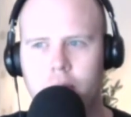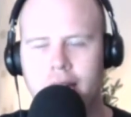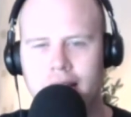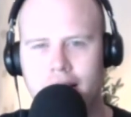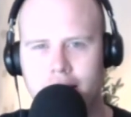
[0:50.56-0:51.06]

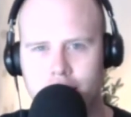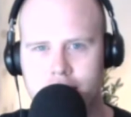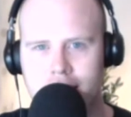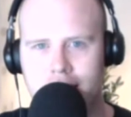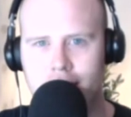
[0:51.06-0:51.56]
getting under your
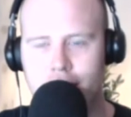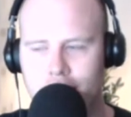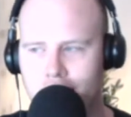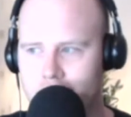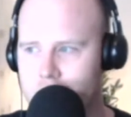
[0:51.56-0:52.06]
skin
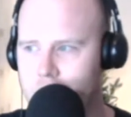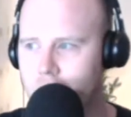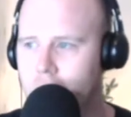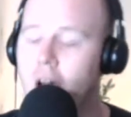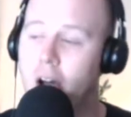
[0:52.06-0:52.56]
feeling. So
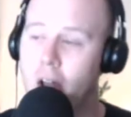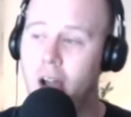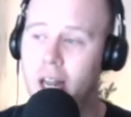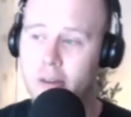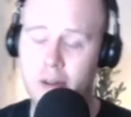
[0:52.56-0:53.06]
I'd, I'd
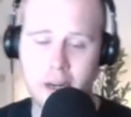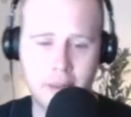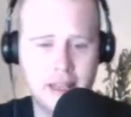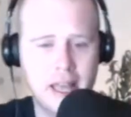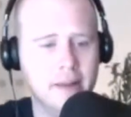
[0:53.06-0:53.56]
highly
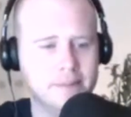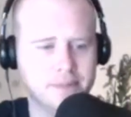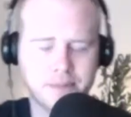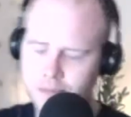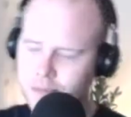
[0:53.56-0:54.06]
recommend that.